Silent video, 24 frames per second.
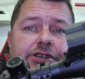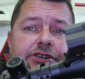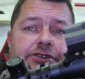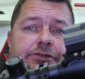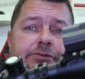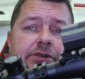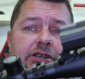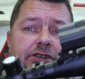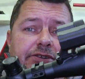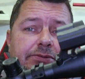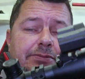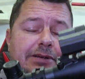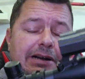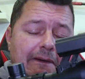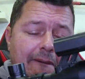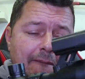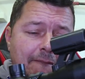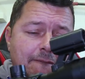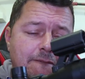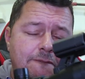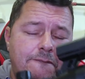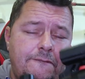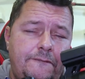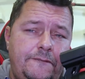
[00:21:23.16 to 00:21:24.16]
into it as well.
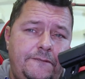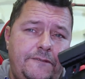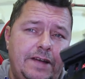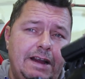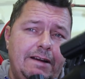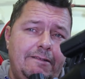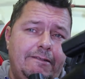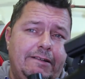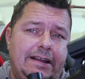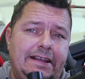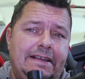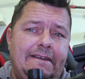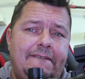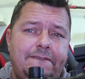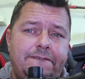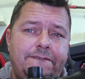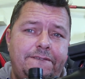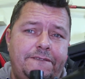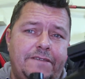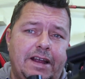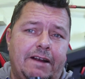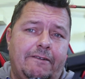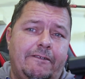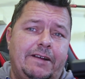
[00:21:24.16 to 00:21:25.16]
Very,
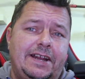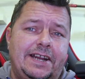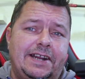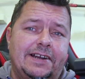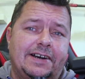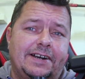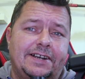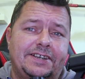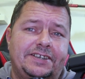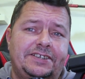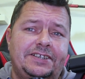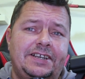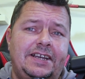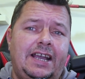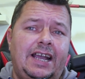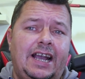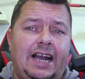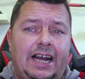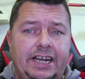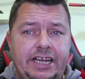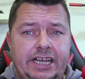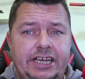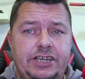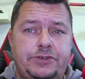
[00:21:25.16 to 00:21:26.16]
very nice.
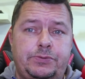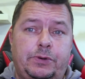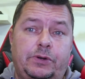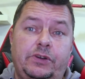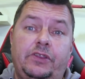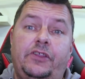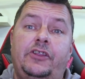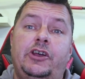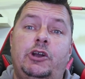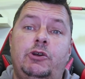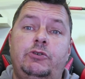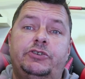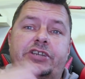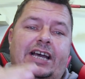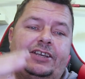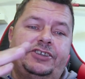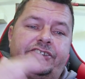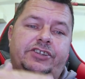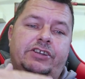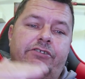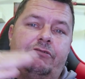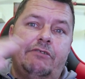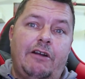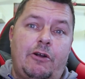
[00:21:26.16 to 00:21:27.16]
And each one of those
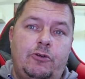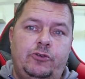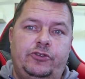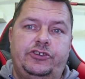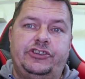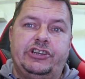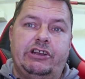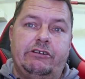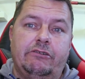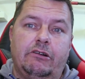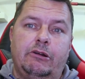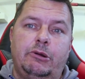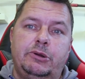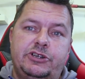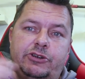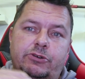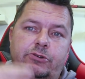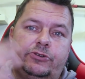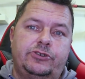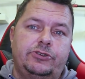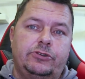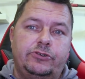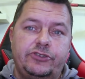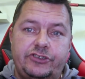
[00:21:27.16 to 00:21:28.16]
has their own zero and
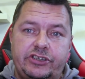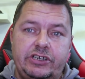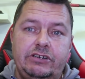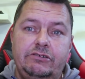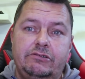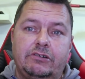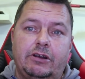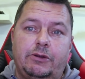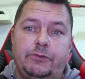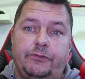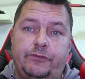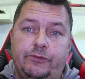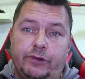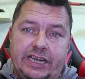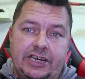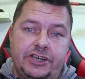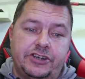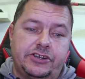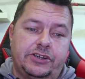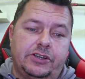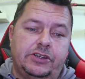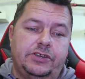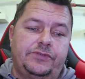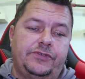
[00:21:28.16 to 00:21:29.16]
two shot zero for
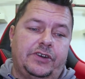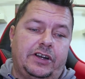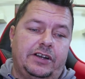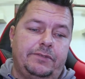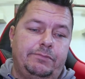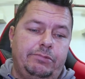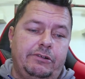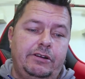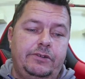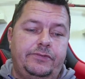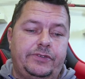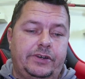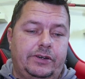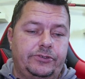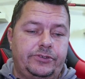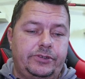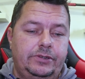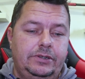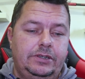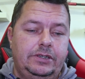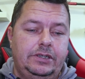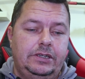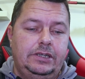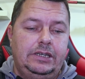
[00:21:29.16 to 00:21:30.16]
each of those 5
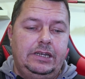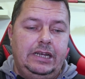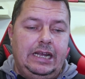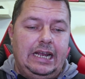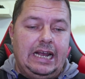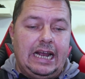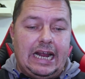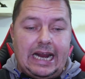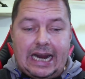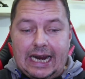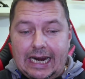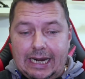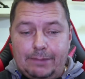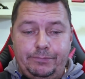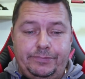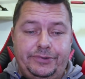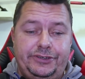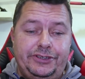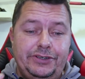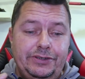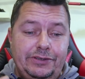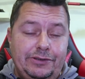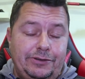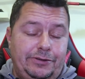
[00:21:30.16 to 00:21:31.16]
profiles.
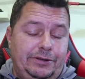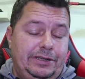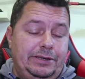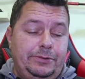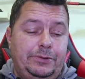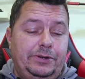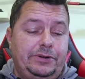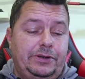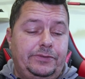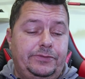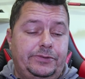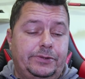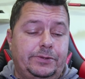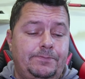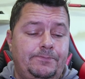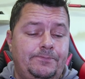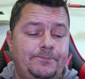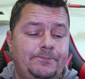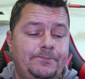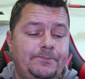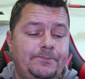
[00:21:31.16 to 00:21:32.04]
Absolutely wonderful.